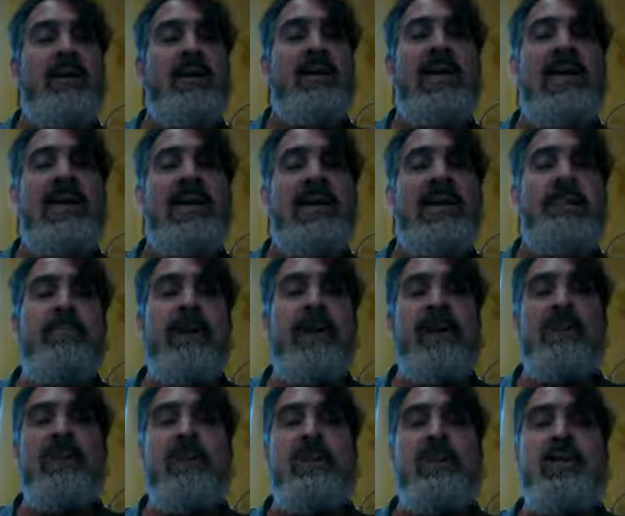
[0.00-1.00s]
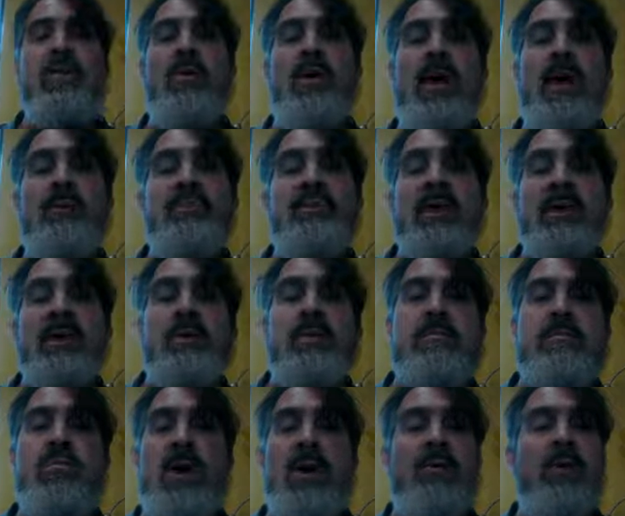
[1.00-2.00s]
Okay, compare these two
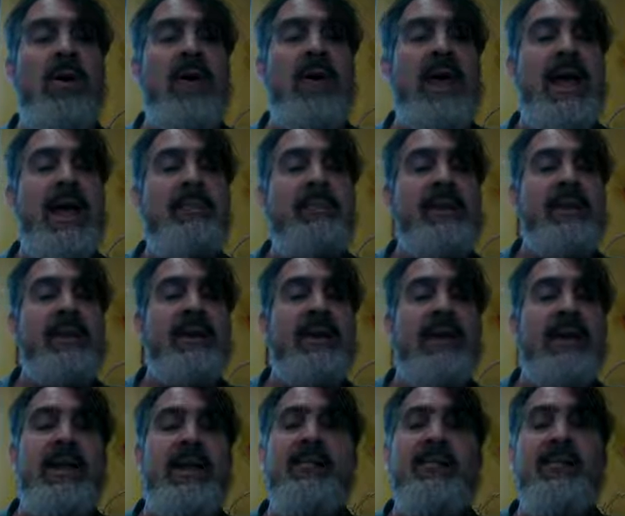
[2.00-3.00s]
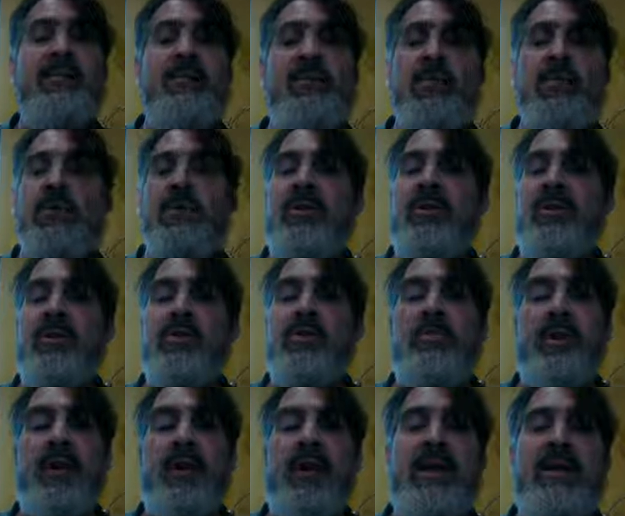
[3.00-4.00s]
objects. What will happen if they're thrown into a
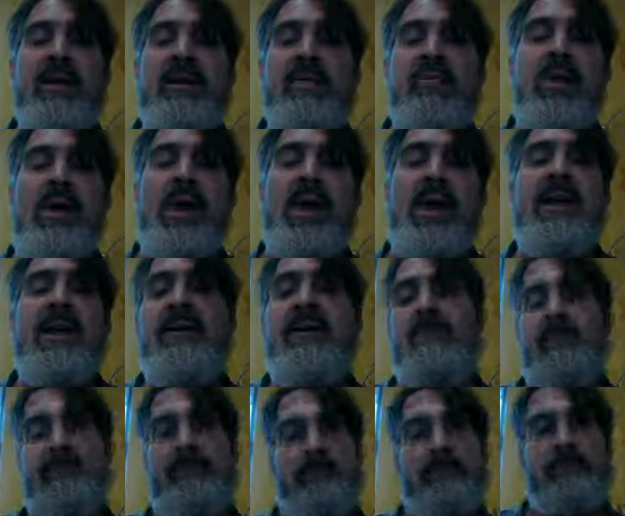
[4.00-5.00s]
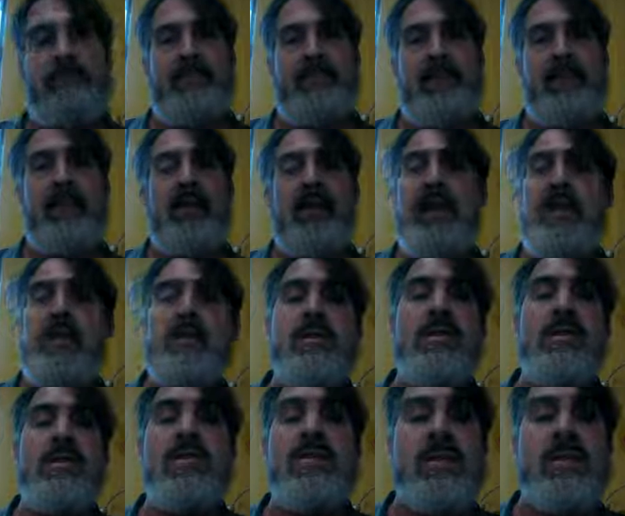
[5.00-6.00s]
pond and why? Okay,
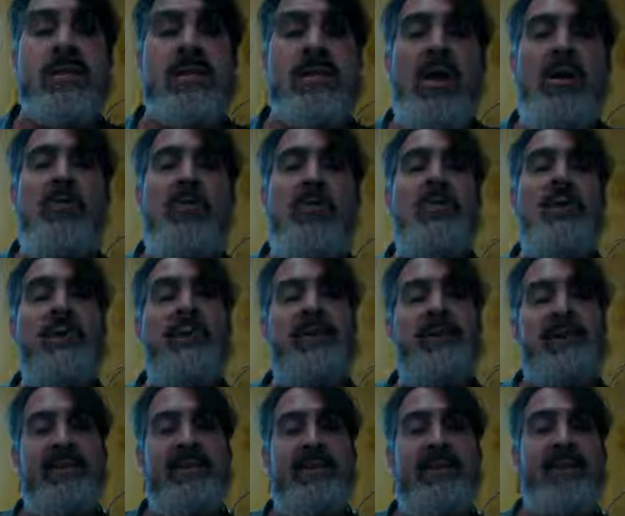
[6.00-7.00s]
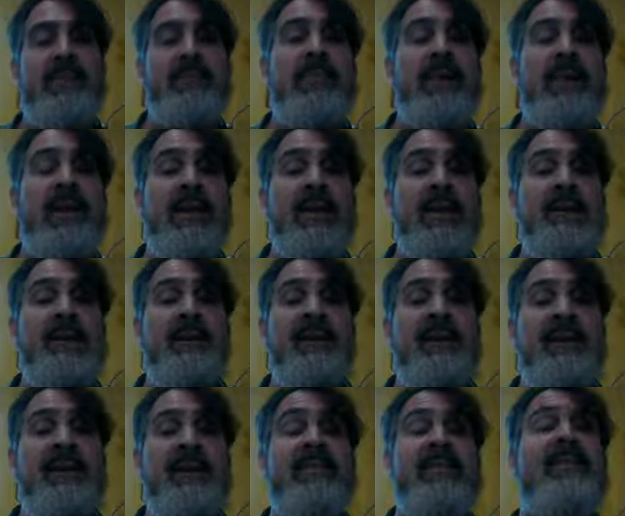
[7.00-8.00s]
so the stone will sink because
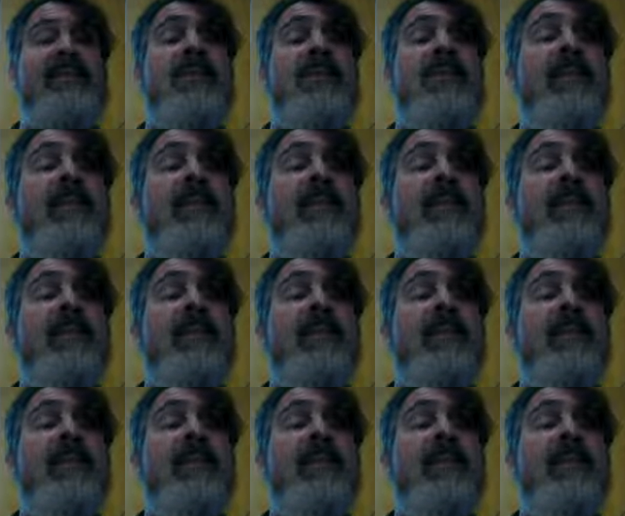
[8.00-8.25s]
it is